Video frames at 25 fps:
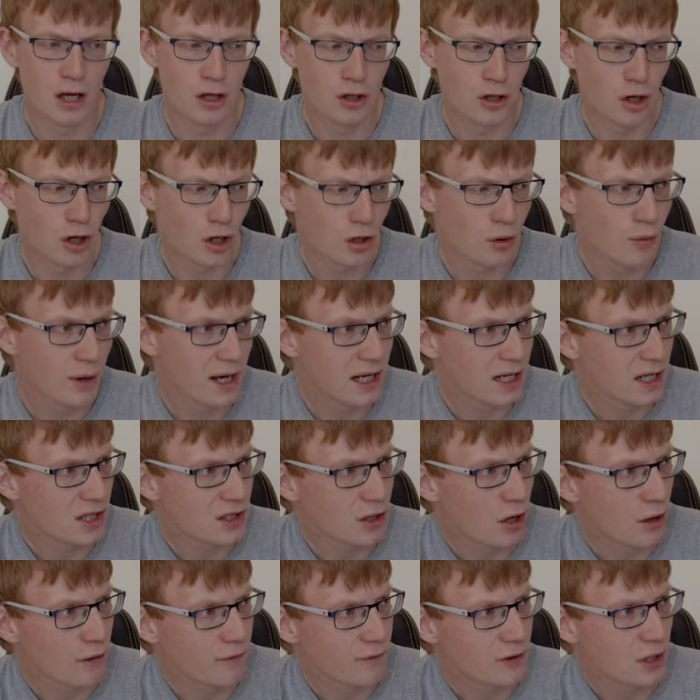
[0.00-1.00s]
Not quite as
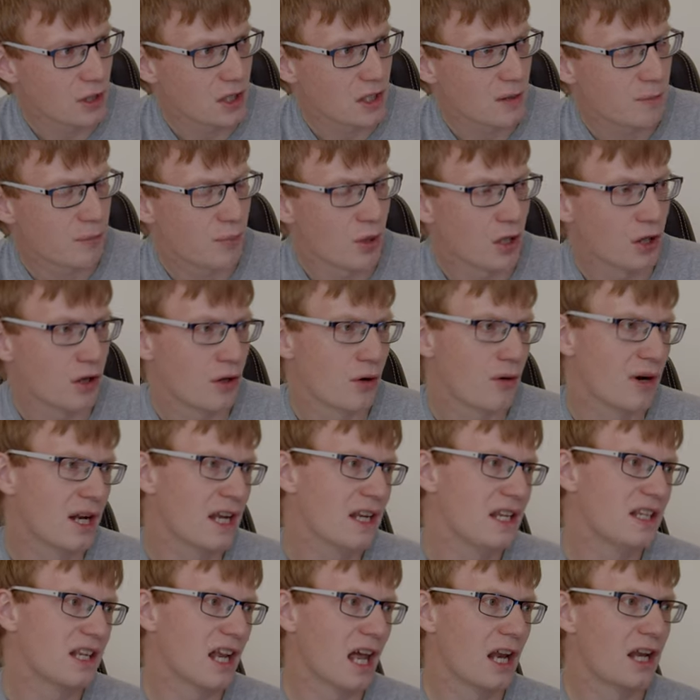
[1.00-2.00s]
obvious, but there
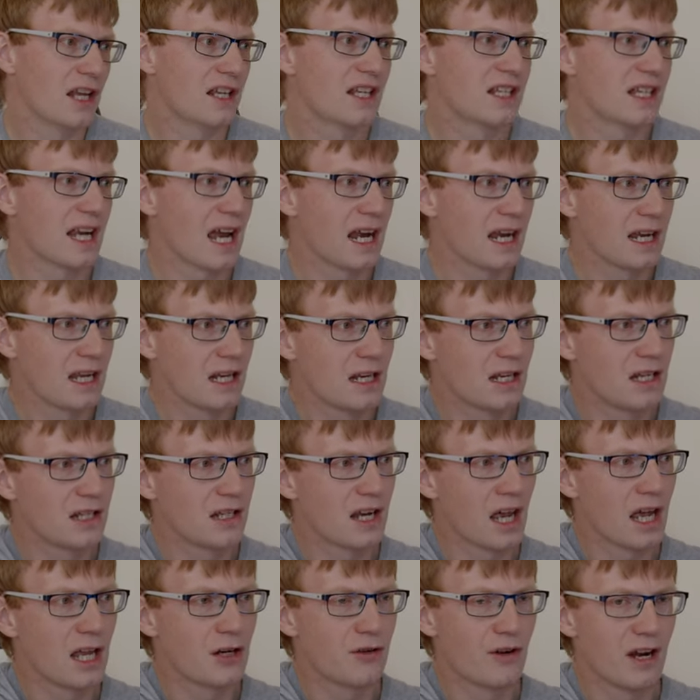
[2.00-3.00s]
is a second
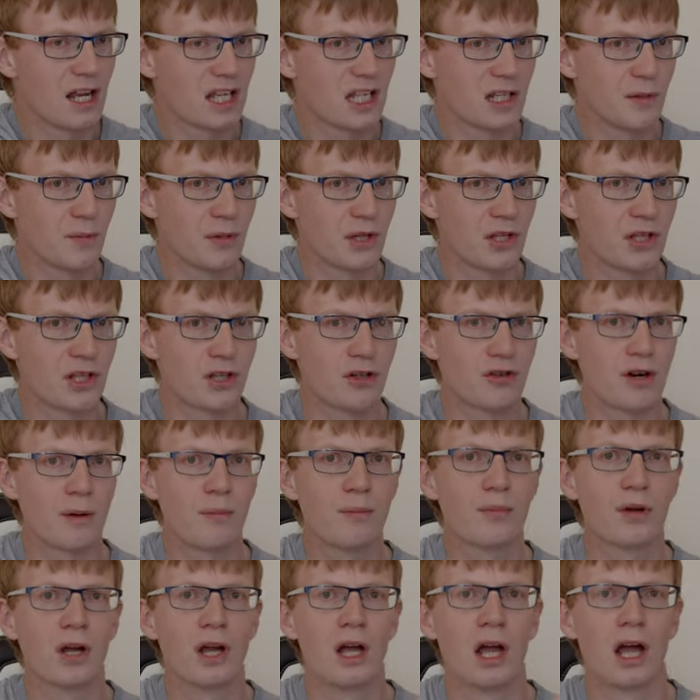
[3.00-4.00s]
addressable
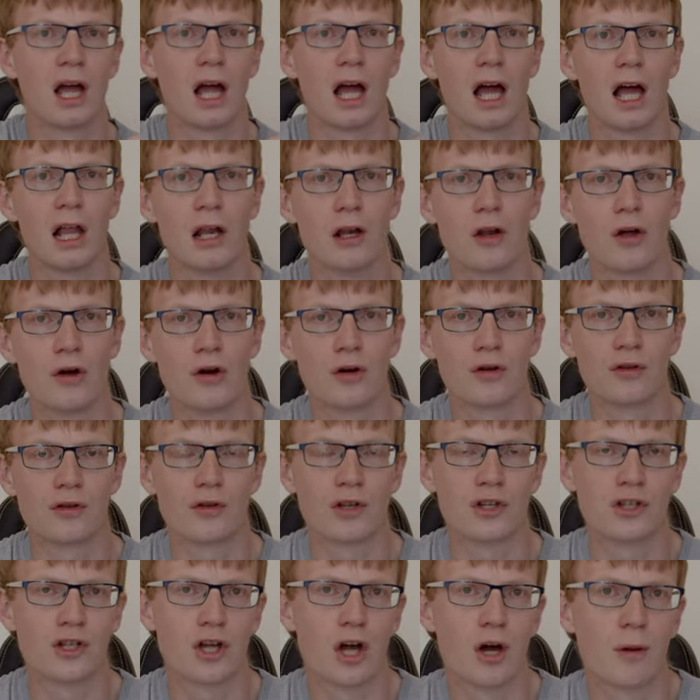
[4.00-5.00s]
strip along
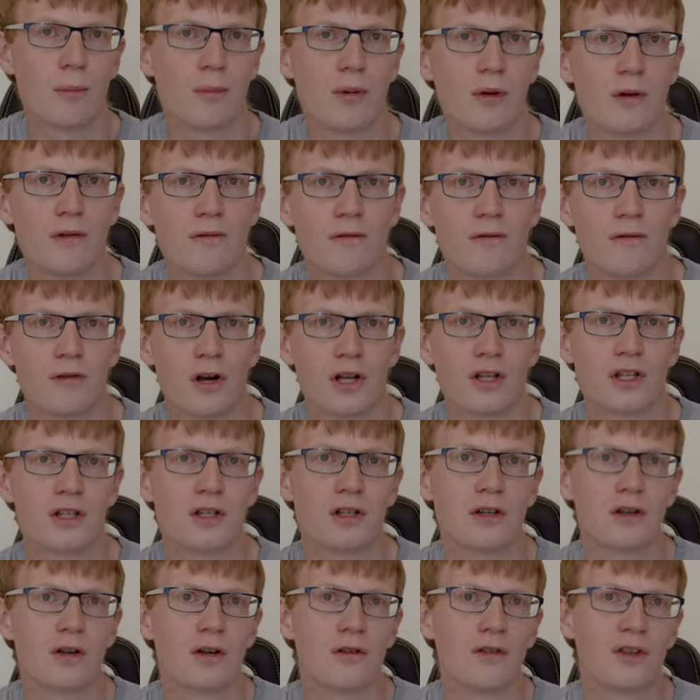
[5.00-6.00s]
the top
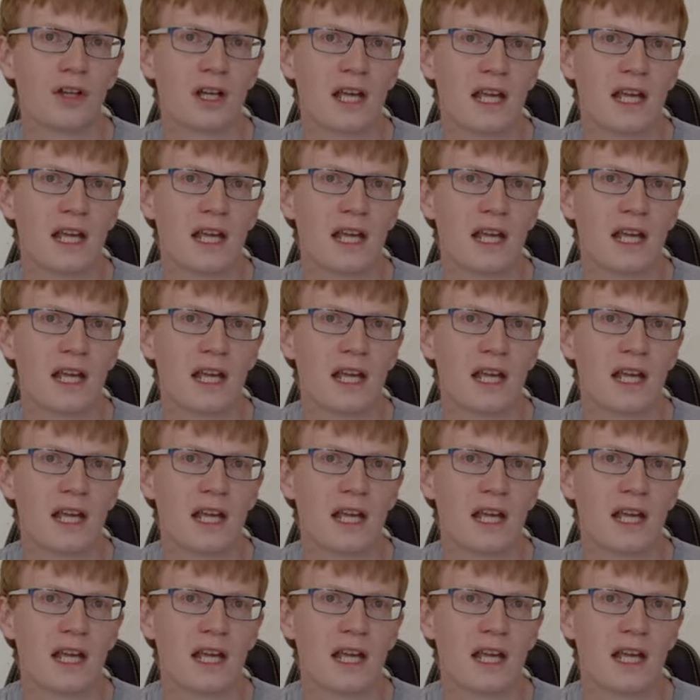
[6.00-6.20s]
front of the